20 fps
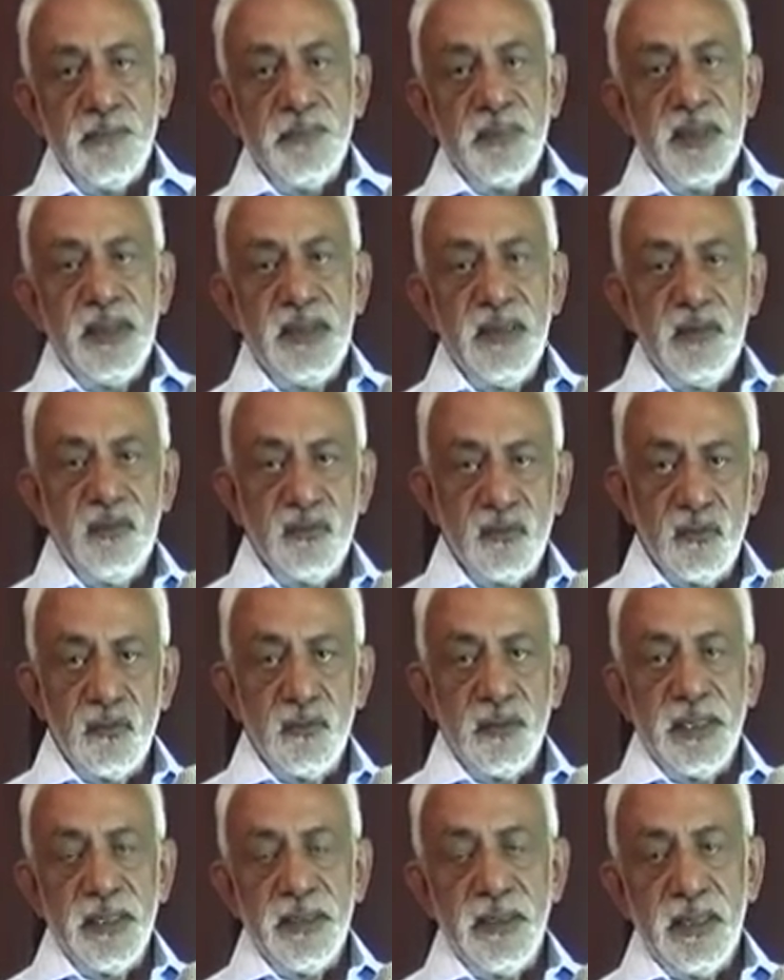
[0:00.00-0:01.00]
he is
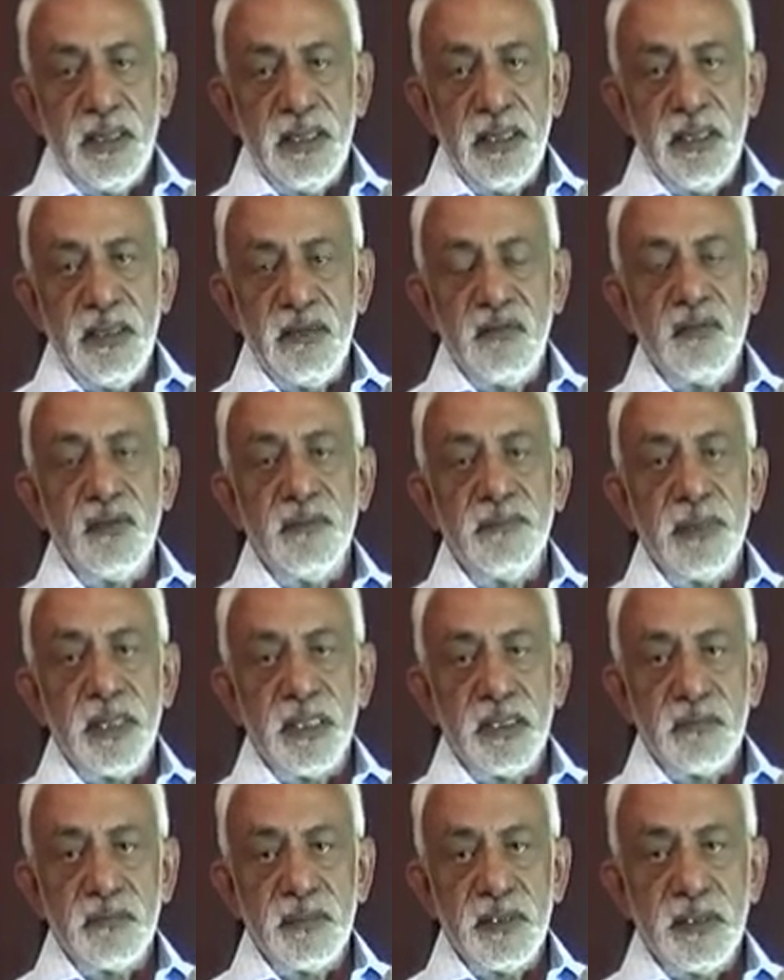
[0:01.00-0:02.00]
doing in his
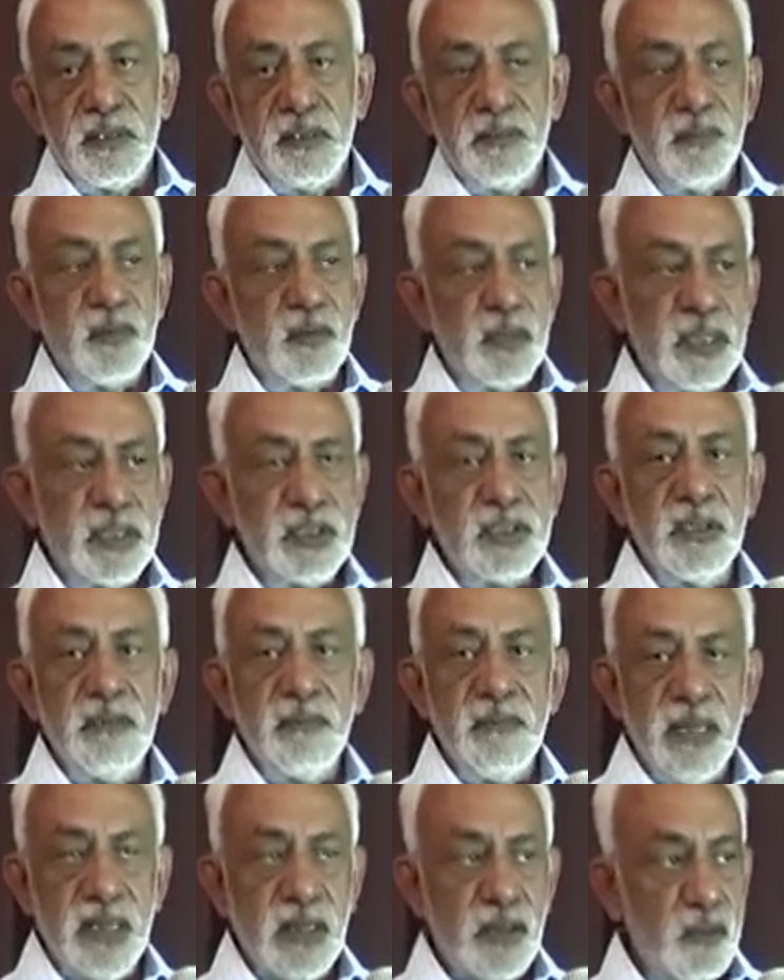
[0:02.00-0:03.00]
department. The production
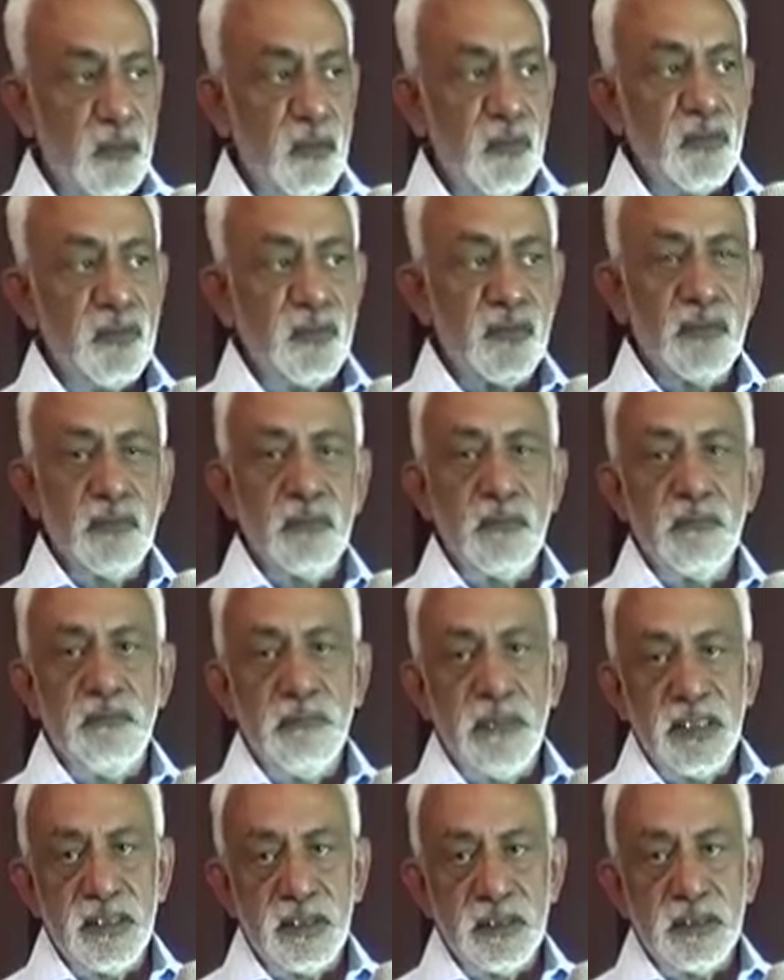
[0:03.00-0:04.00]
man knows
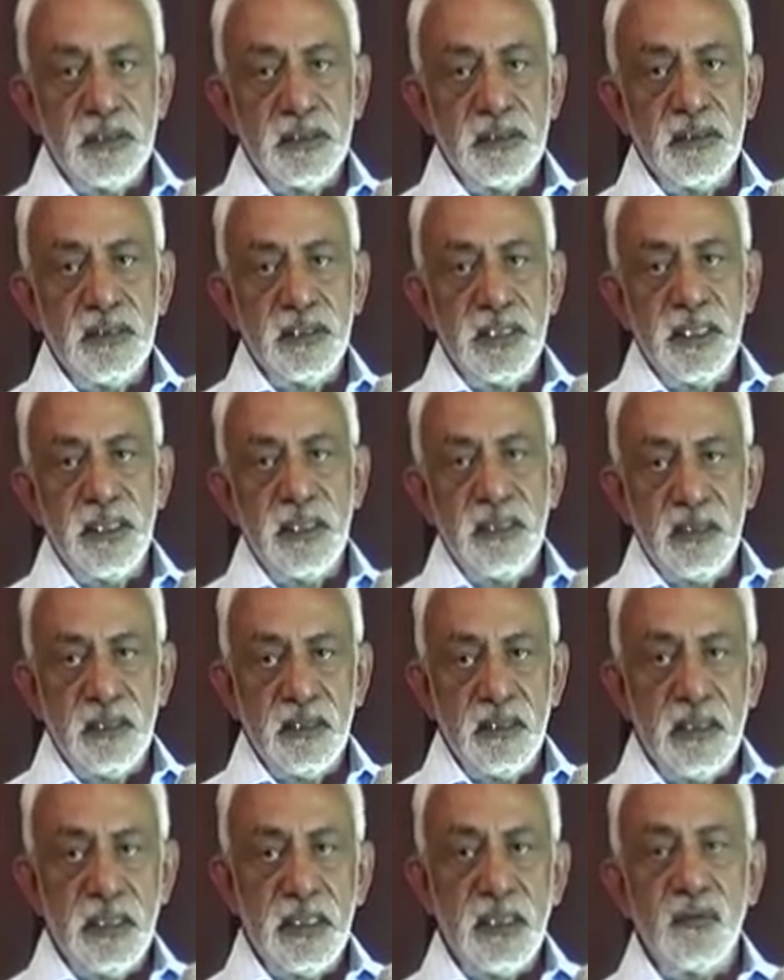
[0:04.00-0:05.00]
better than
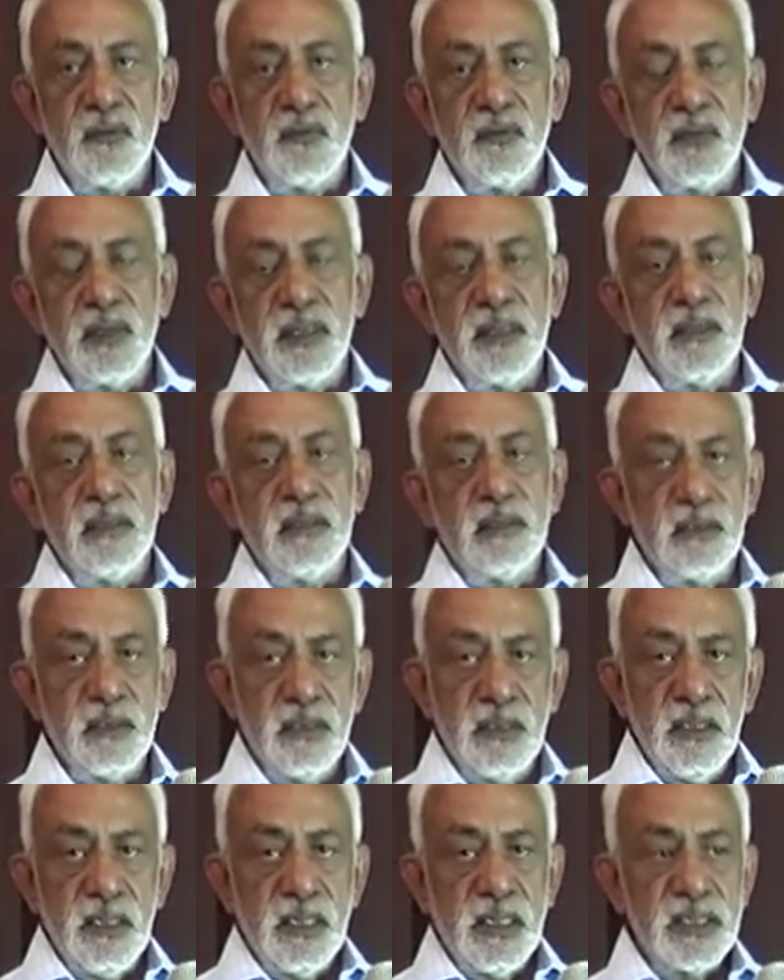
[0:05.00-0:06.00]
an outsider
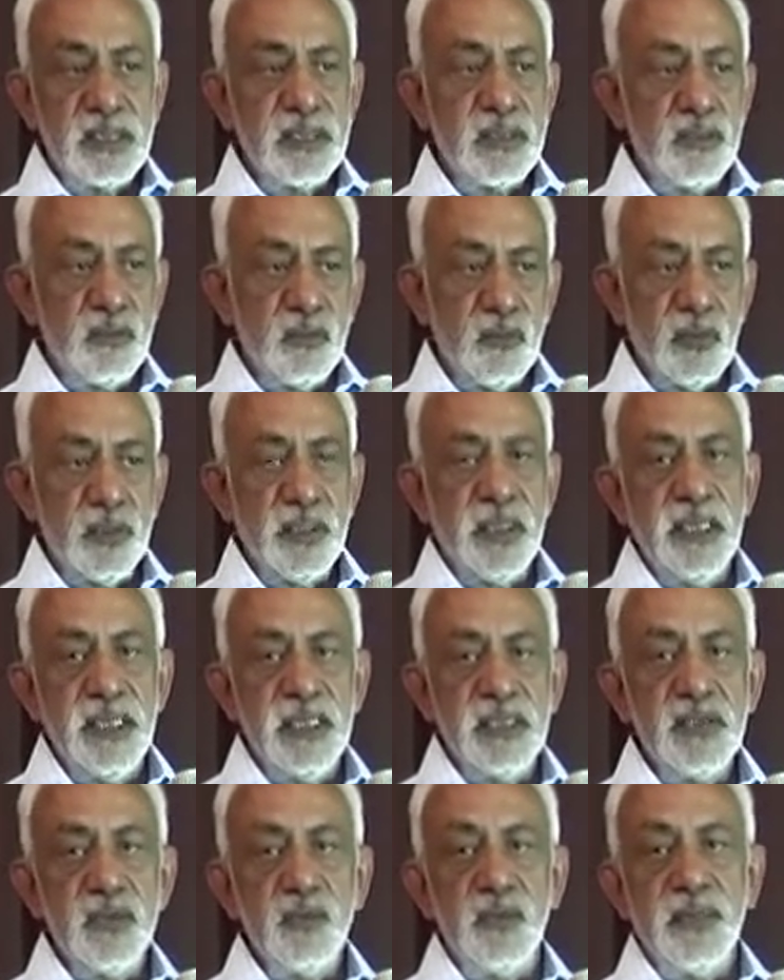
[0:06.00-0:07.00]
as to what he
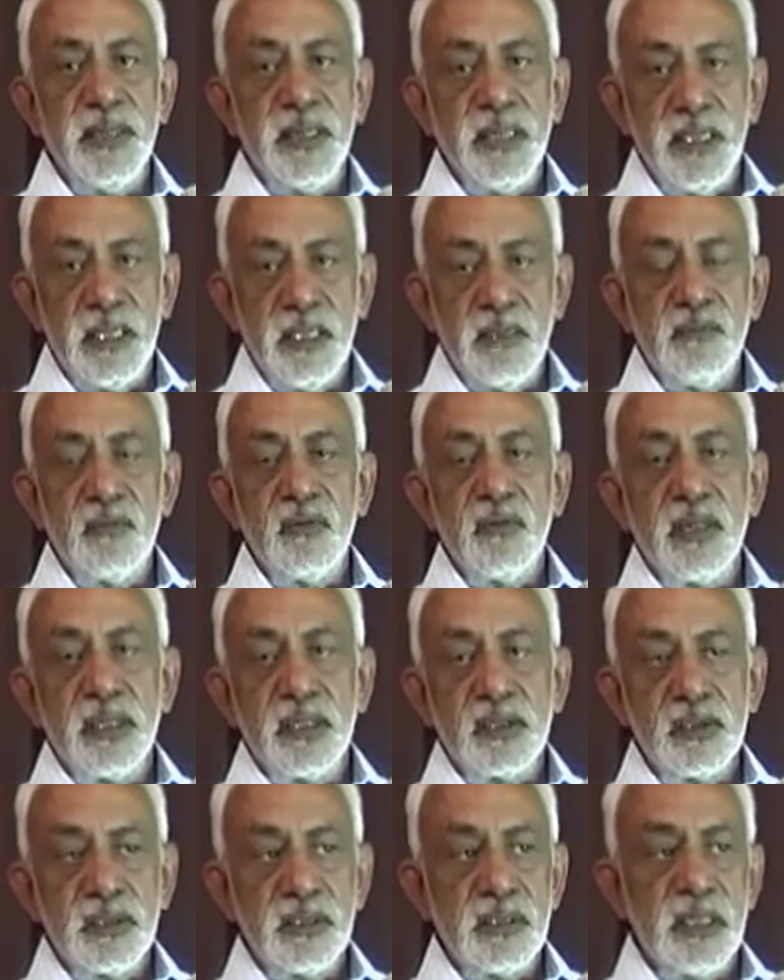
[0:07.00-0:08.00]
is doing in
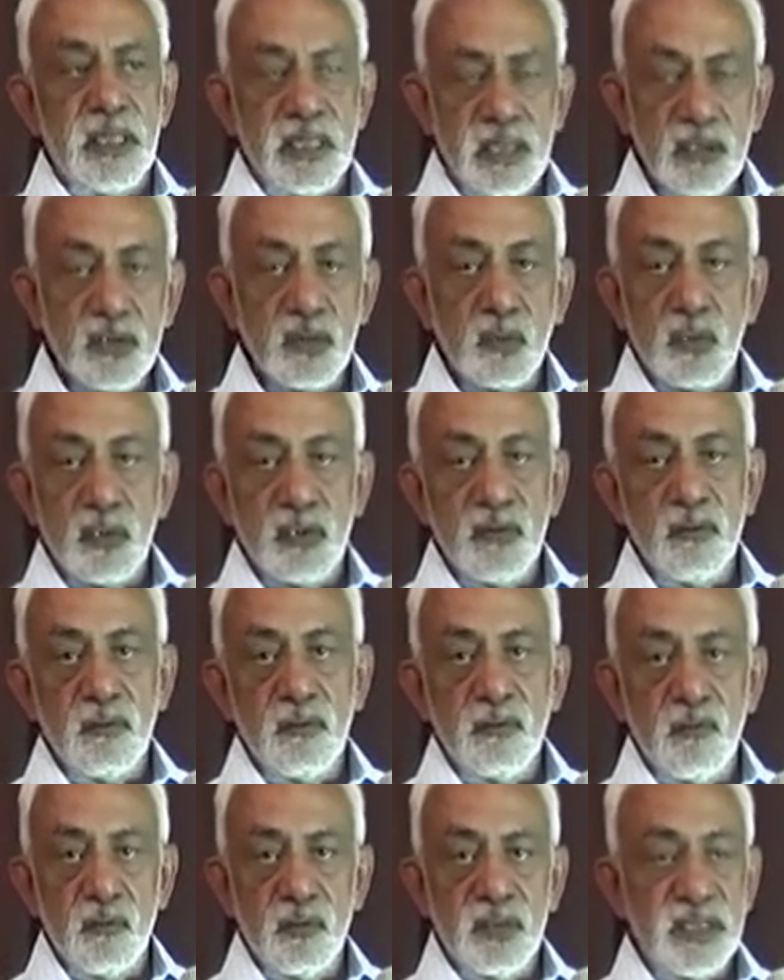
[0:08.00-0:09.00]
production, and so on and so
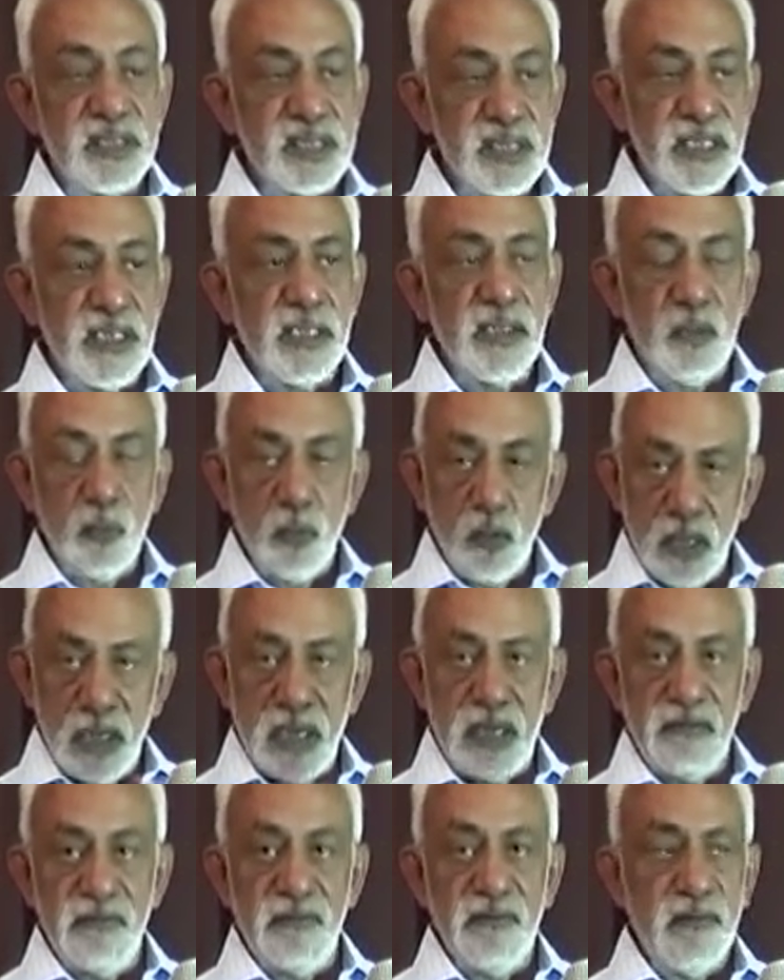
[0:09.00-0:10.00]
forth. And still you
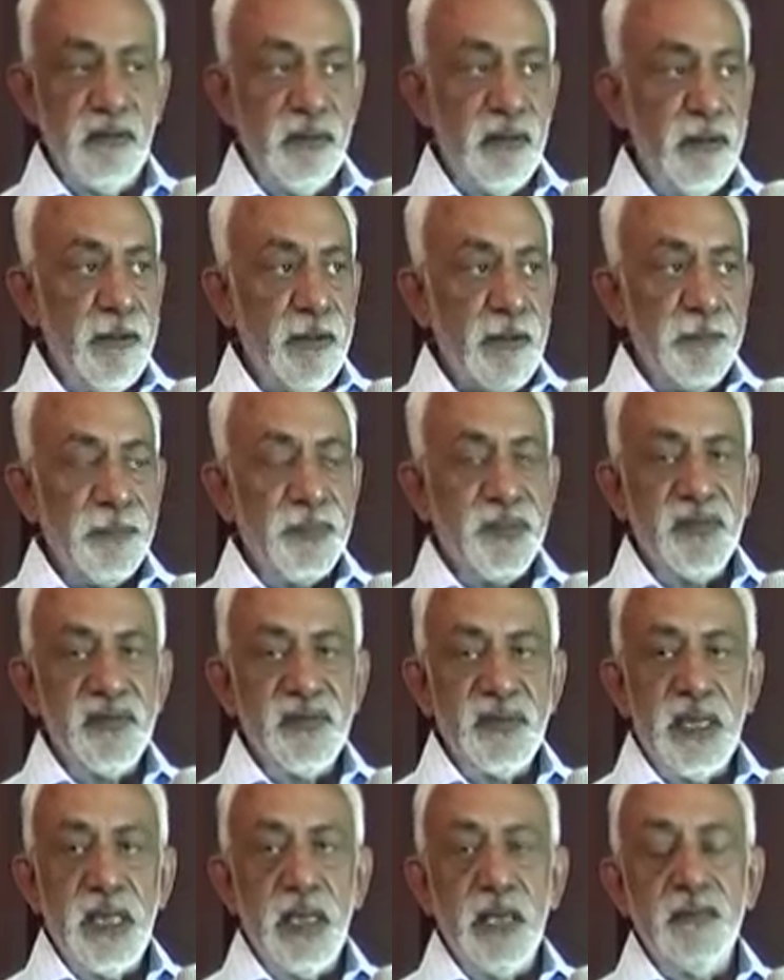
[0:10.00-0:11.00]
have
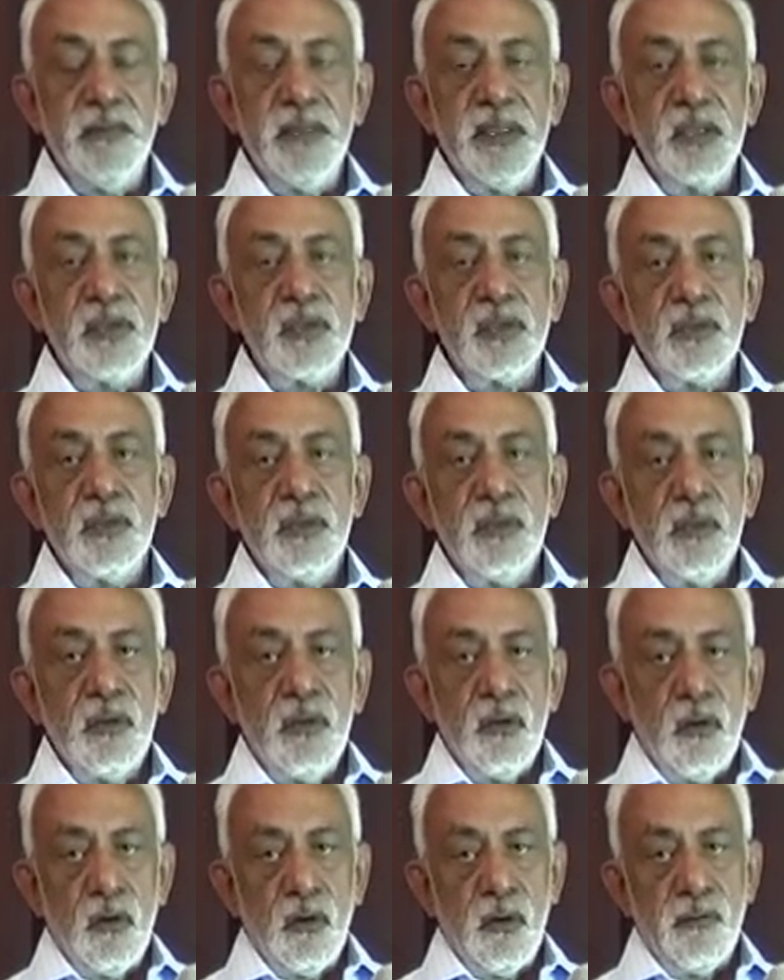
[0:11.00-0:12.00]
this element
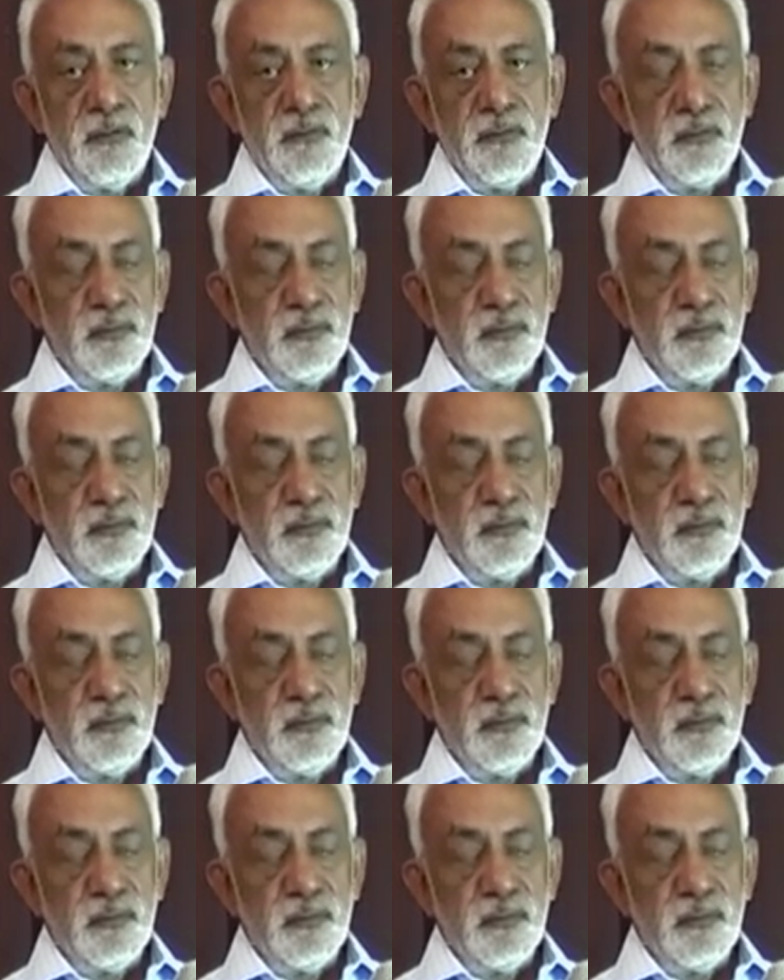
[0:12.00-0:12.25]
of